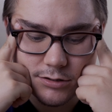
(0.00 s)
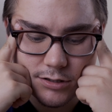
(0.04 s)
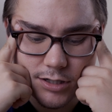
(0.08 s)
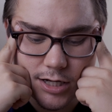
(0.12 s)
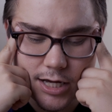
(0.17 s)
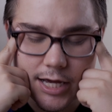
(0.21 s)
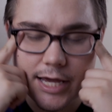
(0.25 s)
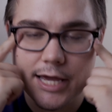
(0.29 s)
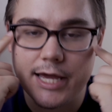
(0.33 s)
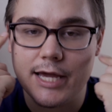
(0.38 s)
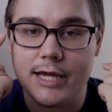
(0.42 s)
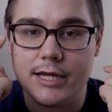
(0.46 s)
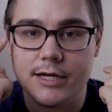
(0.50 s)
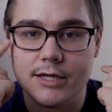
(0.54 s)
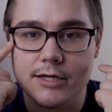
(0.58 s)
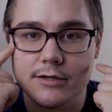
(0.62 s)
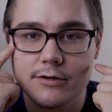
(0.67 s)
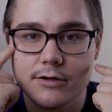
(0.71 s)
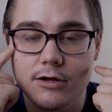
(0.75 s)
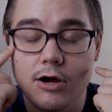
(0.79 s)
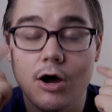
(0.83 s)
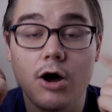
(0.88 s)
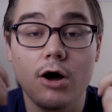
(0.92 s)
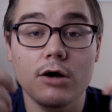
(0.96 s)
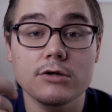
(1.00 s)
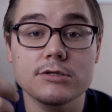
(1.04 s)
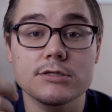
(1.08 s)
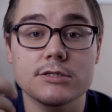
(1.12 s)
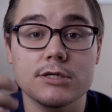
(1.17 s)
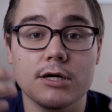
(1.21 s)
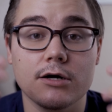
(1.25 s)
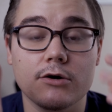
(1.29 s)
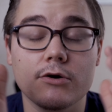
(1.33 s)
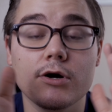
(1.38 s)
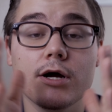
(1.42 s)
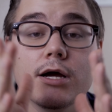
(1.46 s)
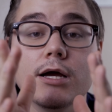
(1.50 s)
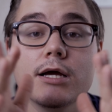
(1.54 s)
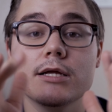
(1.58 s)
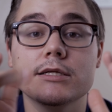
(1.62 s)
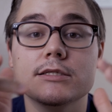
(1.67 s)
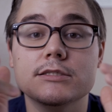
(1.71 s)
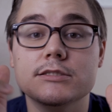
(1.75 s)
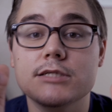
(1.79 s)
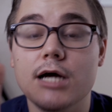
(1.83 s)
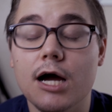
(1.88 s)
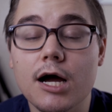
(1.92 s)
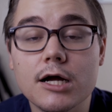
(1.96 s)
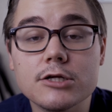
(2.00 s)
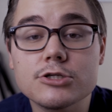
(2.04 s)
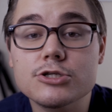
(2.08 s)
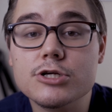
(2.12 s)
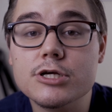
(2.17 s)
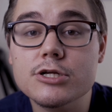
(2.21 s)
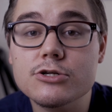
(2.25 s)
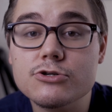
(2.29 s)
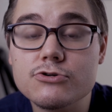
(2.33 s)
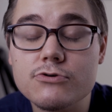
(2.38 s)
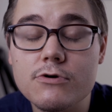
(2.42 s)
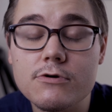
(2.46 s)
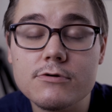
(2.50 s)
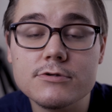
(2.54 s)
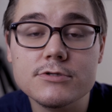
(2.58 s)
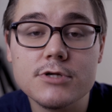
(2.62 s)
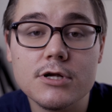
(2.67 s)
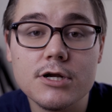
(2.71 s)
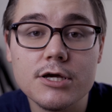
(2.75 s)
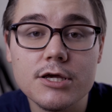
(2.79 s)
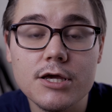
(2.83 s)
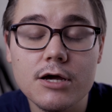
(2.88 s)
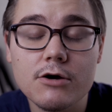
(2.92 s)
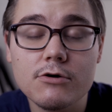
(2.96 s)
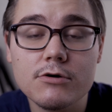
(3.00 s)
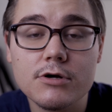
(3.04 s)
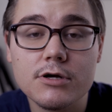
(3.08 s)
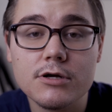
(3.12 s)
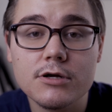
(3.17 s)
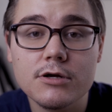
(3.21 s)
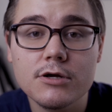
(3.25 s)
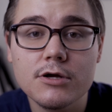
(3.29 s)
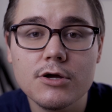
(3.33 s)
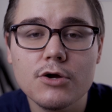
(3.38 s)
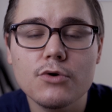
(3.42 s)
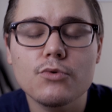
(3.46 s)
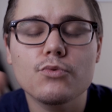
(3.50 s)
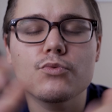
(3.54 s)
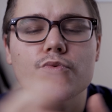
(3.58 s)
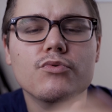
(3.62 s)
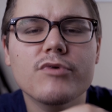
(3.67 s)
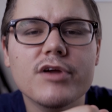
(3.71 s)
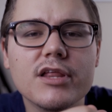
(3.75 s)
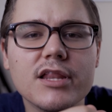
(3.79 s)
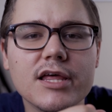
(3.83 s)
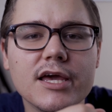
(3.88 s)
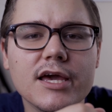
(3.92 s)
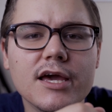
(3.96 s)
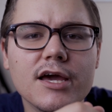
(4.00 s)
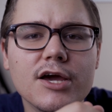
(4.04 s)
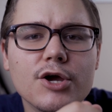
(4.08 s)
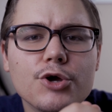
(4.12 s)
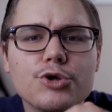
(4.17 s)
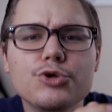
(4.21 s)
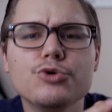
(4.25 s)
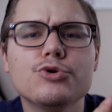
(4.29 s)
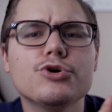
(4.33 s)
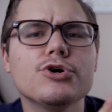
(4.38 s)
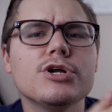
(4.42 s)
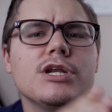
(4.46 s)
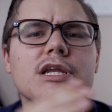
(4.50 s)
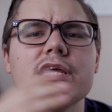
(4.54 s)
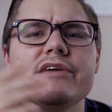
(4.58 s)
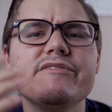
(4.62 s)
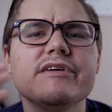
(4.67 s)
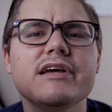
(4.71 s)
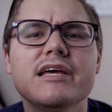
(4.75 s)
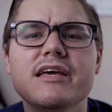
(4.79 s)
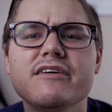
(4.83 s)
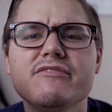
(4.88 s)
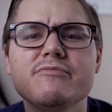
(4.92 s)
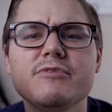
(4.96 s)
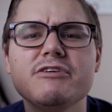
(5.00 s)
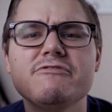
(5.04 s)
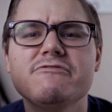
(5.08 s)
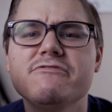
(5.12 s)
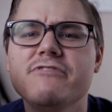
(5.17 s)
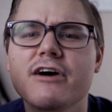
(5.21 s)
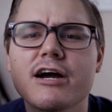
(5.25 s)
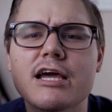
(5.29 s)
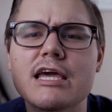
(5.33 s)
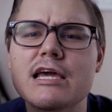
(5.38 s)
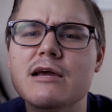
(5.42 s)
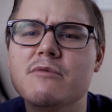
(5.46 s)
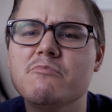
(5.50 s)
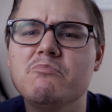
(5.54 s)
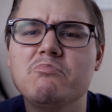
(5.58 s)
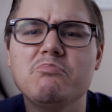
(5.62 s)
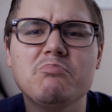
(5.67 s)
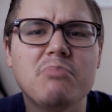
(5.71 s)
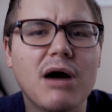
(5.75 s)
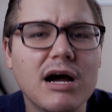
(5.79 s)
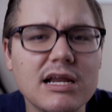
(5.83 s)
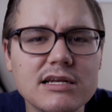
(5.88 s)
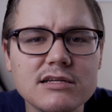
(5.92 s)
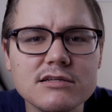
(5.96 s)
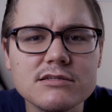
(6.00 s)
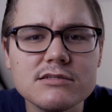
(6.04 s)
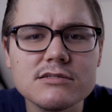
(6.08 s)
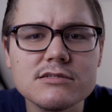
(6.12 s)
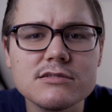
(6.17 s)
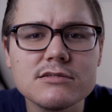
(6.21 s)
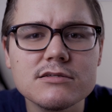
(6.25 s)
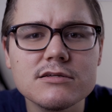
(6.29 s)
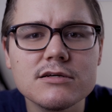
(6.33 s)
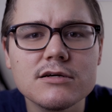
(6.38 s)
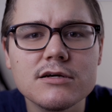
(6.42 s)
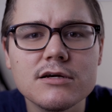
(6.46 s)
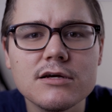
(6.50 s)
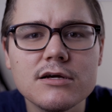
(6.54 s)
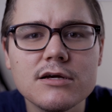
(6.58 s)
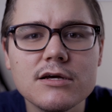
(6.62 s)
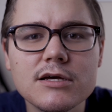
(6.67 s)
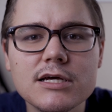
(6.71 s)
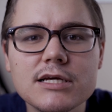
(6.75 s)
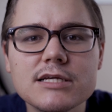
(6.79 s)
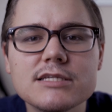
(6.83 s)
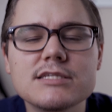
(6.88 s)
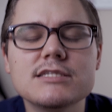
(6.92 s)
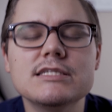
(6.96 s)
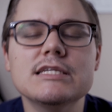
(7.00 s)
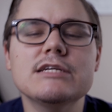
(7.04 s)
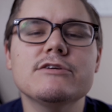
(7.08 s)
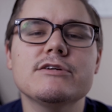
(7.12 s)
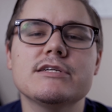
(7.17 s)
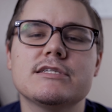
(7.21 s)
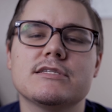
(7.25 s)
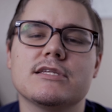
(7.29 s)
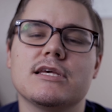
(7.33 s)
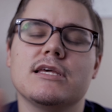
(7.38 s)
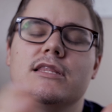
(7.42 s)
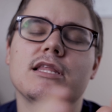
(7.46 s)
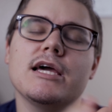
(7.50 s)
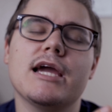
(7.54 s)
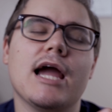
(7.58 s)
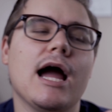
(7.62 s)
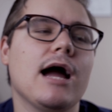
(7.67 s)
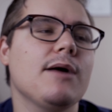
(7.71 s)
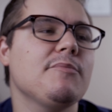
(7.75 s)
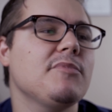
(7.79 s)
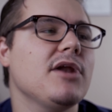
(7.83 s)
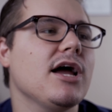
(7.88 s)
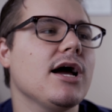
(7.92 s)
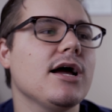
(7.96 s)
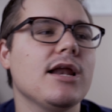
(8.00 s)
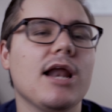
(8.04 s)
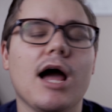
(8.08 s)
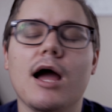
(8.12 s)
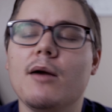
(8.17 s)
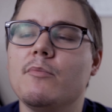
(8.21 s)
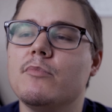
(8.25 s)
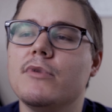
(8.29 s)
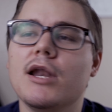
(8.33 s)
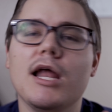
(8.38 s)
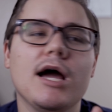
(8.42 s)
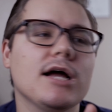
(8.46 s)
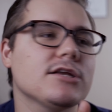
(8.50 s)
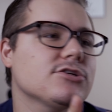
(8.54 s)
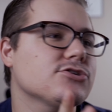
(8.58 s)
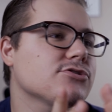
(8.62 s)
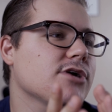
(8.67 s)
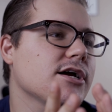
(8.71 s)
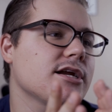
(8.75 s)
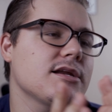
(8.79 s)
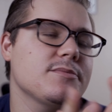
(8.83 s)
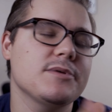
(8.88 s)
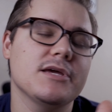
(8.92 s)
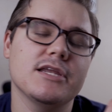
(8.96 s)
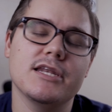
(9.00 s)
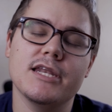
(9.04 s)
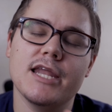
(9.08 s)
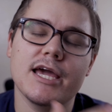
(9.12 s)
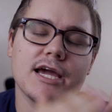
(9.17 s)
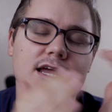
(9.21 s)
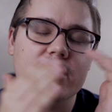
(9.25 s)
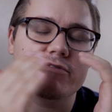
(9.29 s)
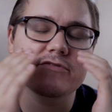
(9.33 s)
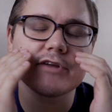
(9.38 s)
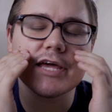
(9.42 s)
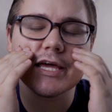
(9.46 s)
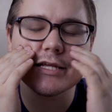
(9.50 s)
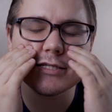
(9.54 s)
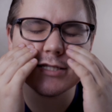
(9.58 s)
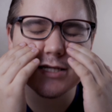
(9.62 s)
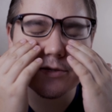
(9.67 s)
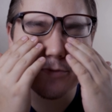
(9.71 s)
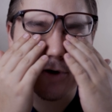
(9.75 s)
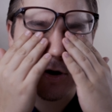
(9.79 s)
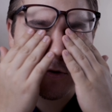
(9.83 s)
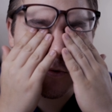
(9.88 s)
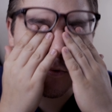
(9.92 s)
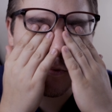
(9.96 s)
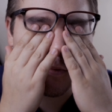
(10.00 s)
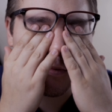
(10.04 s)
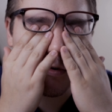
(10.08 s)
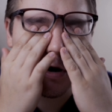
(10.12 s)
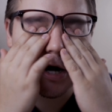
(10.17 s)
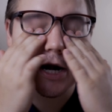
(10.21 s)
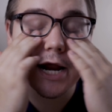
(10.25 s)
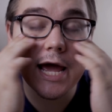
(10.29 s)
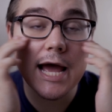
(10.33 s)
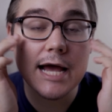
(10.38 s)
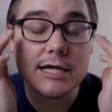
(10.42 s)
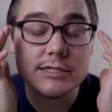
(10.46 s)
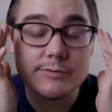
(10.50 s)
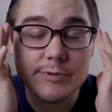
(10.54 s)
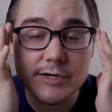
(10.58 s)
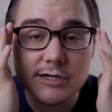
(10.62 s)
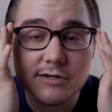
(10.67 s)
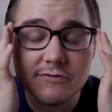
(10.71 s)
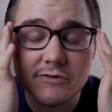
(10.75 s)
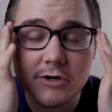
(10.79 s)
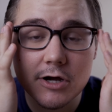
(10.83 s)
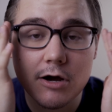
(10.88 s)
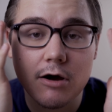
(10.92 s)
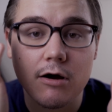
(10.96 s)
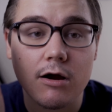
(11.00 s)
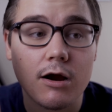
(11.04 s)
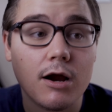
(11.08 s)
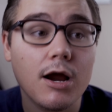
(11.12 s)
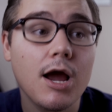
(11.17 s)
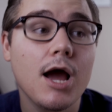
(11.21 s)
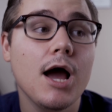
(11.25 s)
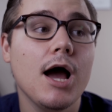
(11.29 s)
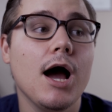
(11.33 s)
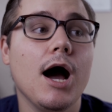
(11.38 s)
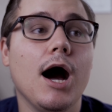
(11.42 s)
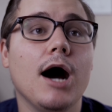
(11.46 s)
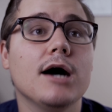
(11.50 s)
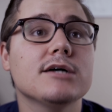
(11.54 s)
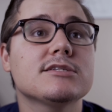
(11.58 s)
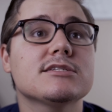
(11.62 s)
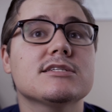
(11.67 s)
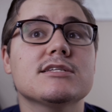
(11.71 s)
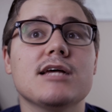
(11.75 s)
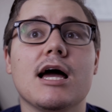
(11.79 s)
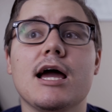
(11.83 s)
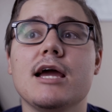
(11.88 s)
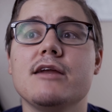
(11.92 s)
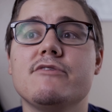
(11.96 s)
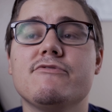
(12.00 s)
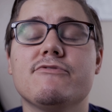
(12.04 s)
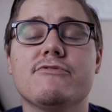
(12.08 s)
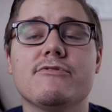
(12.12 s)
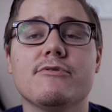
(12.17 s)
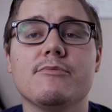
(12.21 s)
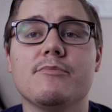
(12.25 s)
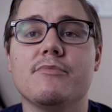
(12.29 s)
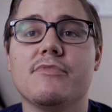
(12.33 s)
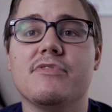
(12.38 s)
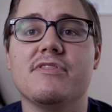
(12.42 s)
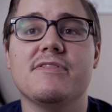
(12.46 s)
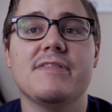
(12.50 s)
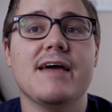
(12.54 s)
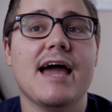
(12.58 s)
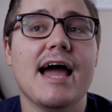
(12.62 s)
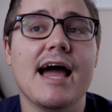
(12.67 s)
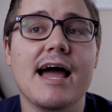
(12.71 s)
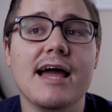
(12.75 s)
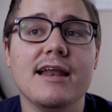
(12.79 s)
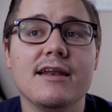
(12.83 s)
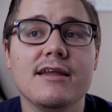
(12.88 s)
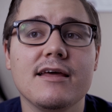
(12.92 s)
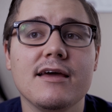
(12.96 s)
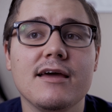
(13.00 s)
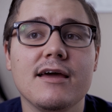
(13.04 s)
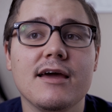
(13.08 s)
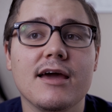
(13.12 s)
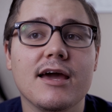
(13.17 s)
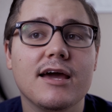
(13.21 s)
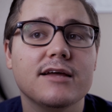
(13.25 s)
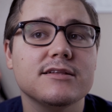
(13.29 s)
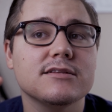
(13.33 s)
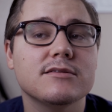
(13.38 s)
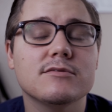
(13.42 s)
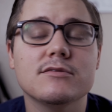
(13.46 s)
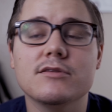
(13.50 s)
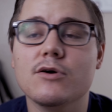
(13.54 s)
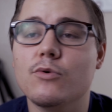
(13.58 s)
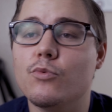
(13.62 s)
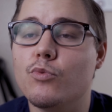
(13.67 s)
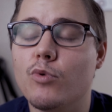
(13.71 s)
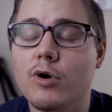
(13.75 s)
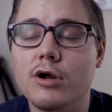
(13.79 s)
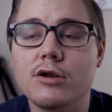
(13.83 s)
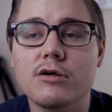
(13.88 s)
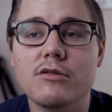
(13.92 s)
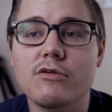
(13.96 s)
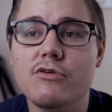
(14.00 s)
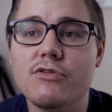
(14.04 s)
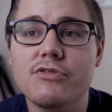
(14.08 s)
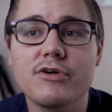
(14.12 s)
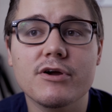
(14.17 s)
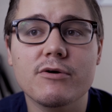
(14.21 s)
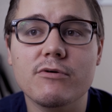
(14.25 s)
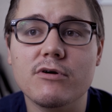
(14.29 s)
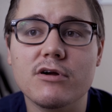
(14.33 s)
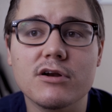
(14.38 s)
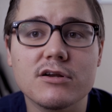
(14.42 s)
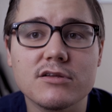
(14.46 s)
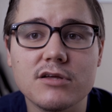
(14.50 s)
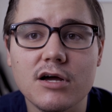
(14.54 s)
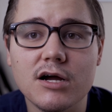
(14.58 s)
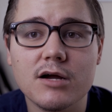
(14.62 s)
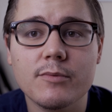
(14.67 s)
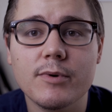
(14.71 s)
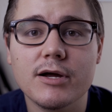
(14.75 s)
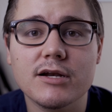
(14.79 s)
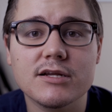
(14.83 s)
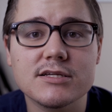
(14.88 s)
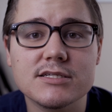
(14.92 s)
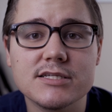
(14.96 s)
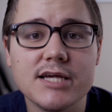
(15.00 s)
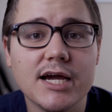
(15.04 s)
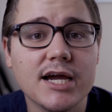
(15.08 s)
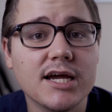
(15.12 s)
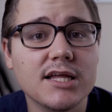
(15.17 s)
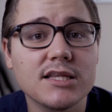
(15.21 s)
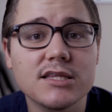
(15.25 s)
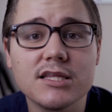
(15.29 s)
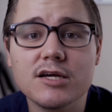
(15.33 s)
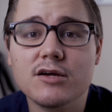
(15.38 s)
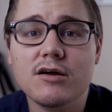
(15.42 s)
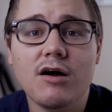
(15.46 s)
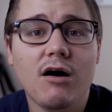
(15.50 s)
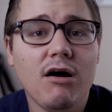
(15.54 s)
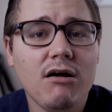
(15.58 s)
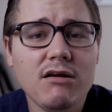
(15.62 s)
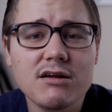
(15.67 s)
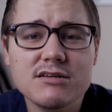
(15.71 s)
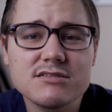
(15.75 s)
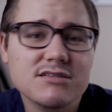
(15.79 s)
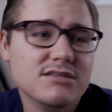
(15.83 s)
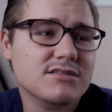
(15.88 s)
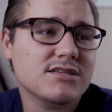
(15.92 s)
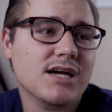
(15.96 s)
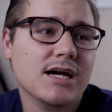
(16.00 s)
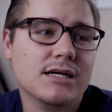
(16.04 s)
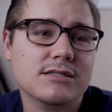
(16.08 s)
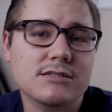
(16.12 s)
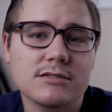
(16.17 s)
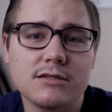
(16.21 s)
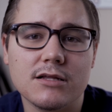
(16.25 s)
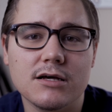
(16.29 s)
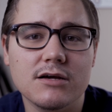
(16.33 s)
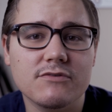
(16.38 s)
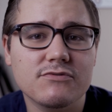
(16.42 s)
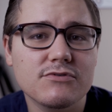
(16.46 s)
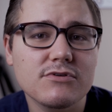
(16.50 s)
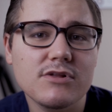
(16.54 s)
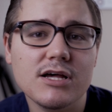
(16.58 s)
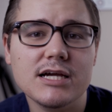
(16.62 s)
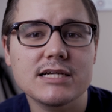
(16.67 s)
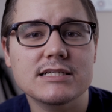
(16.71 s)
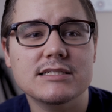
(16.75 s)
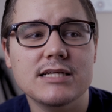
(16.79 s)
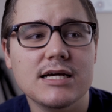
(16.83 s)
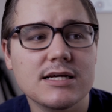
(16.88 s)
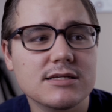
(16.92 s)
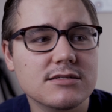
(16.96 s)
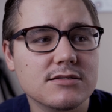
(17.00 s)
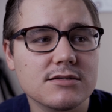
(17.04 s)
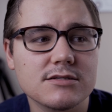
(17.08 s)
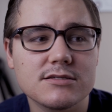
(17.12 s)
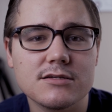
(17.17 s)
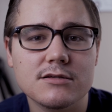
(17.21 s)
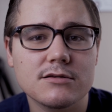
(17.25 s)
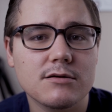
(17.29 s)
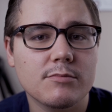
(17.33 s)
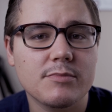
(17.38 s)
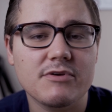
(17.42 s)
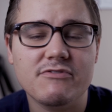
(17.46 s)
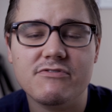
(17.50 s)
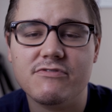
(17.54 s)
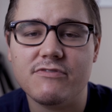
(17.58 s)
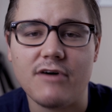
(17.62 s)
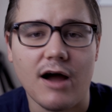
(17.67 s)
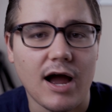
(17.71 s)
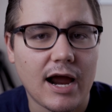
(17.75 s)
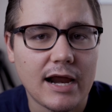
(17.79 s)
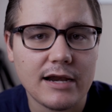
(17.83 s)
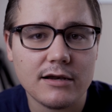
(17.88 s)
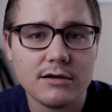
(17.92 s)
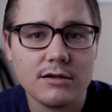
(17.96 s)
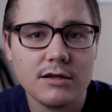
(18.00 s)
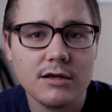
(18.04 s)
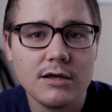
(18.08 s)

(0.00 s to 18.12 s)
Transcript: I hate it. Also, touch controls on a yoke? Really? You couldn't even give me fucking buttons? Seriously, I'm not trying to be a negative Nancy about one aspect of the car. Aside from that, and the one other thing we're going to talk about in a second, the car is a Tesla. If you like Teslas, it'll be fine.